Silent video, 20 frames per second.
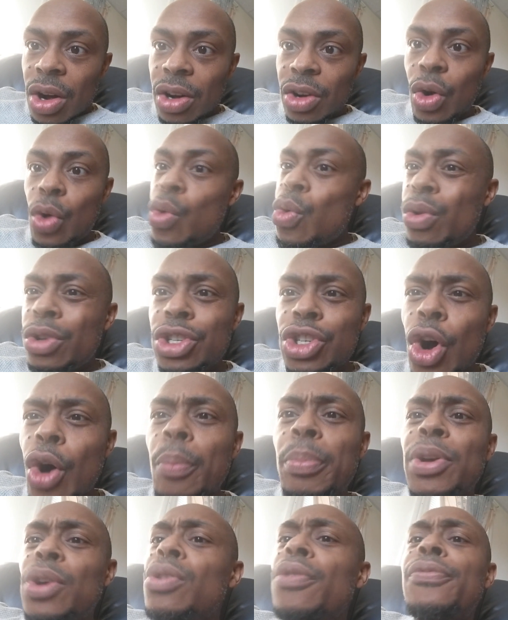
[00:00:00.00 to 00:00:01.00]

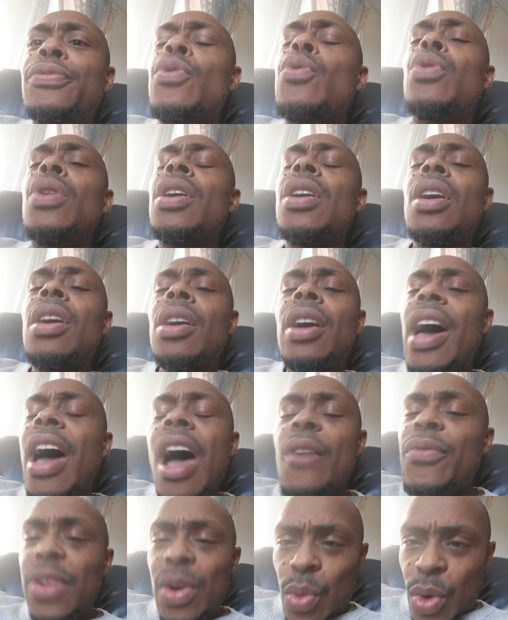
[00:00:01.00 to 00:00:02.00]
Kunjo, beautiful,
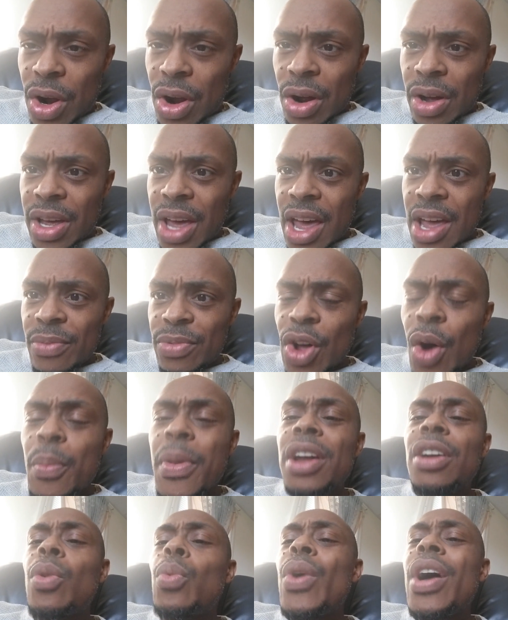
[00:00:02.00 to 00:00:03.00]
everywhere, okay? No
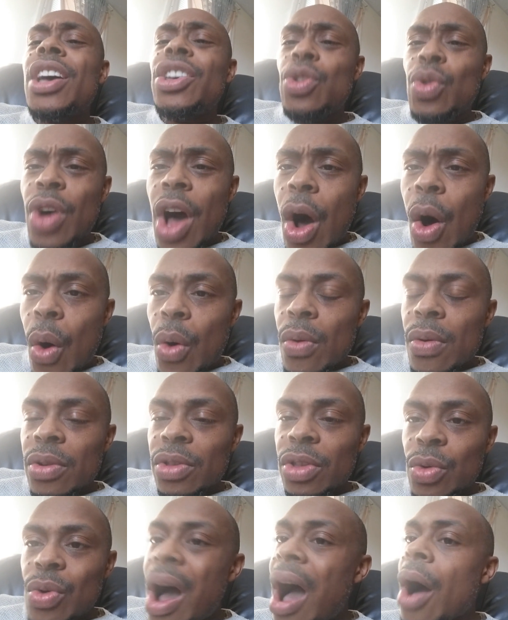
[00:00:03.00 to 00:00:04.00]
matter where you go,
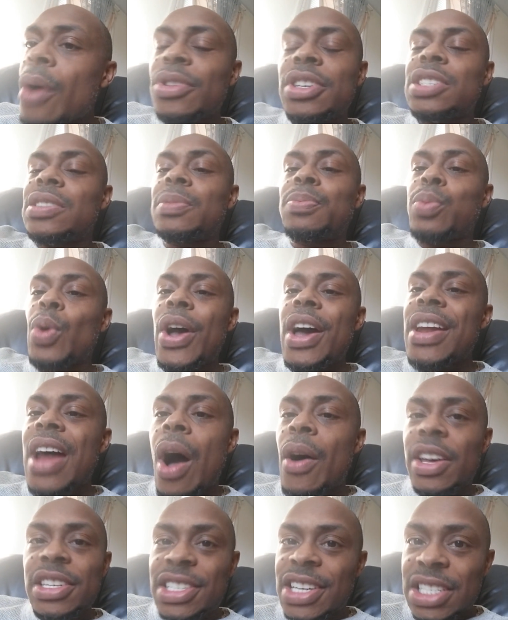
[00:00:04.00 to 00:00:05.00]
throughout, spread
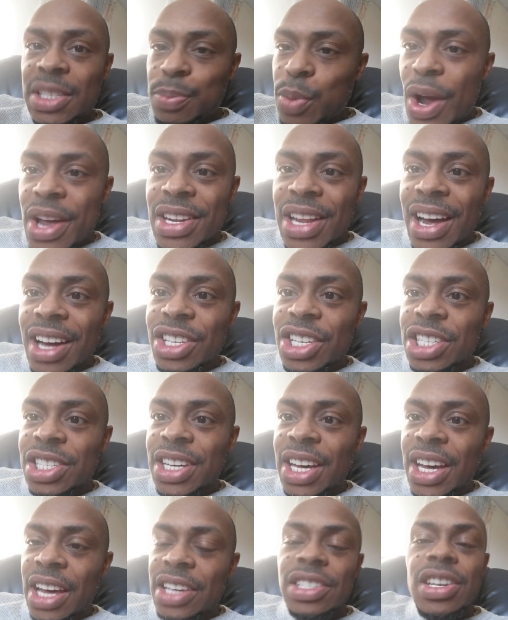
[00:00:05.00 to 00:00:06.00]
out. It's just spreading like a
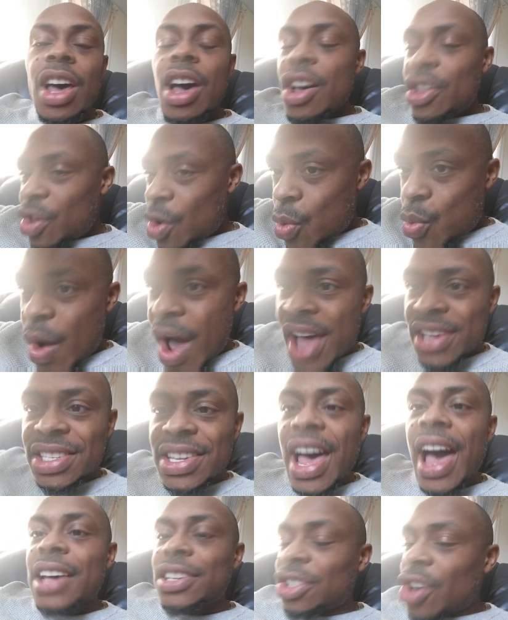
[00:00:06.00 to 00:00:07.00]
disease. The
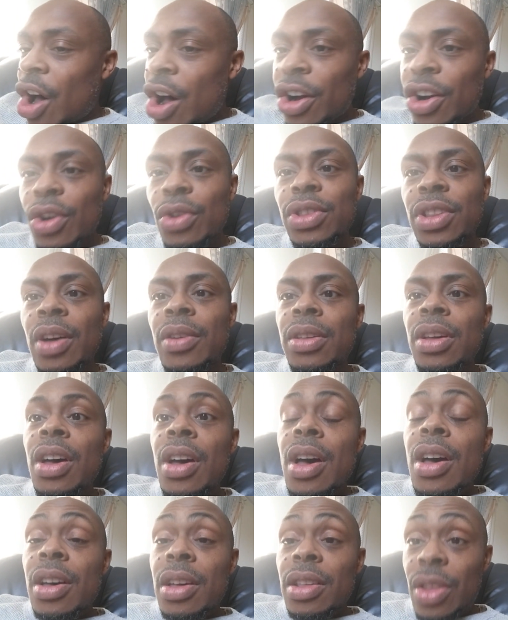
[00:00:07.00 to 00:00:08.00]
West has conquered
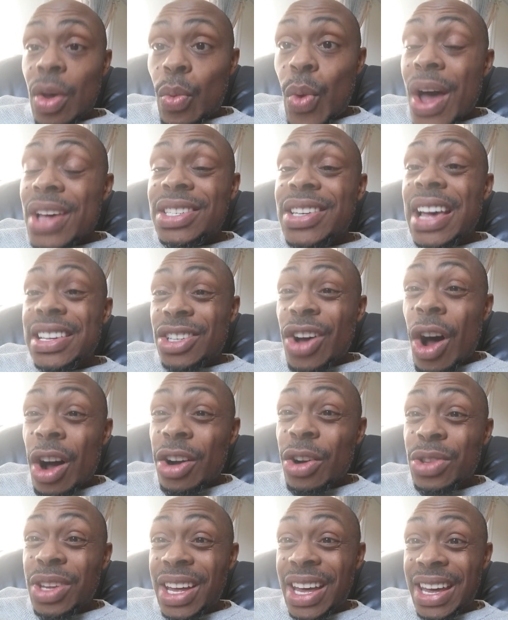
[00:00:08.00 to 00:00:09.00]

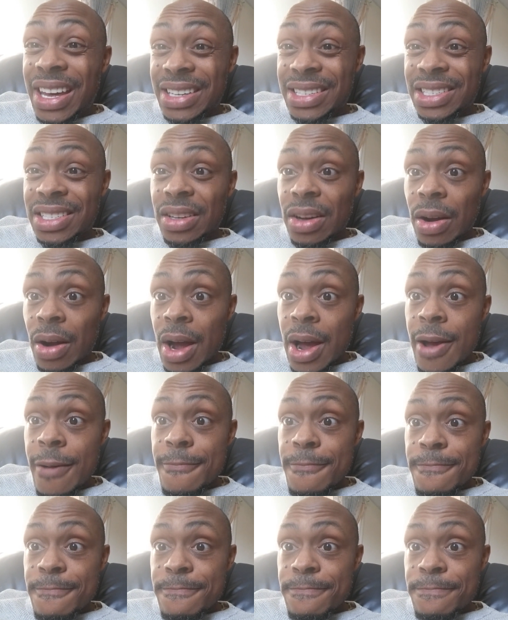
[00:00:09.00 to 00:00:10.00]
the East, all right?
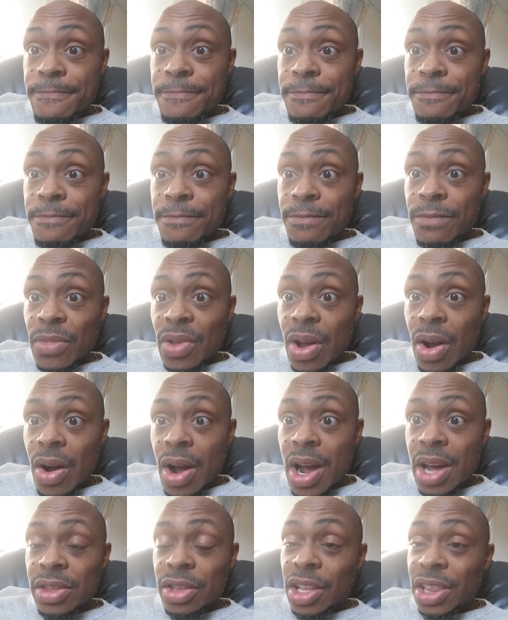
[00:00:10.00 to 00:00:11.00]
All
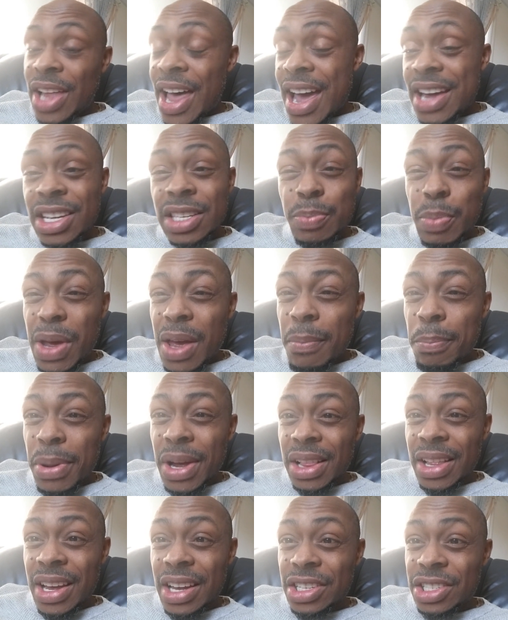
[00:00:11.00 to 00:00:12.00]
right? The land is being
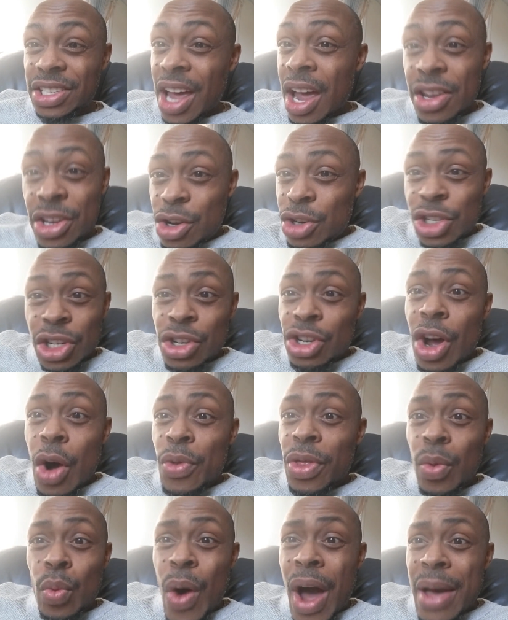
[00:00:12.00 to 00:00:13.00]
pillaged. That you should know
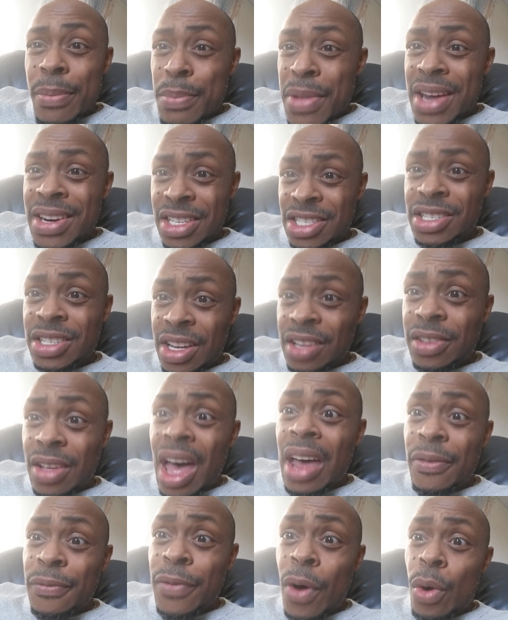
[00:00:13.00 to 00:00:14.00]
the white man is
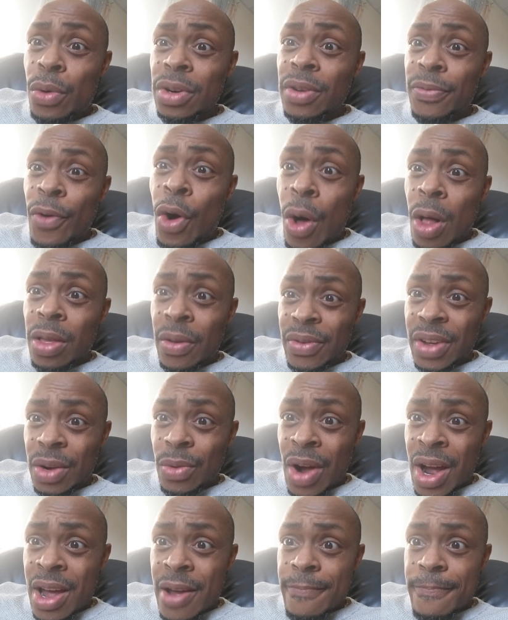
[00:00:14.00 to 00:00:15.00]
at fault of all of it,
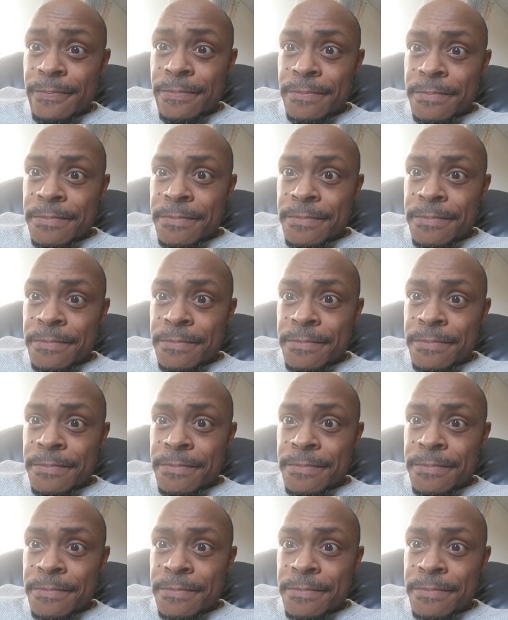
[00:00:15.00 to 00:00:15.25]
right?